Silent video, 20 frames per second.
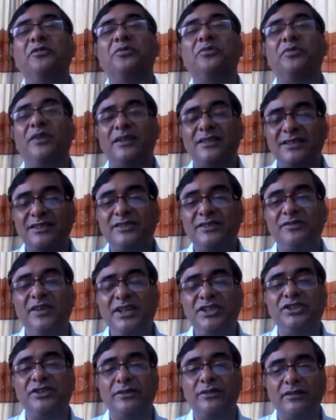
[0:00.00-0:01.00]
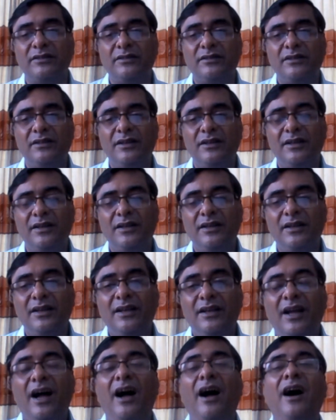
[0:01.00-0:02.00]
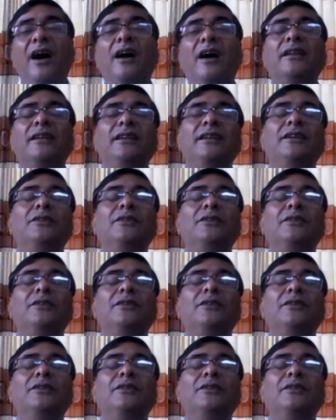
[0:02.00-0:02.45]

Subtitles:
frustration, her,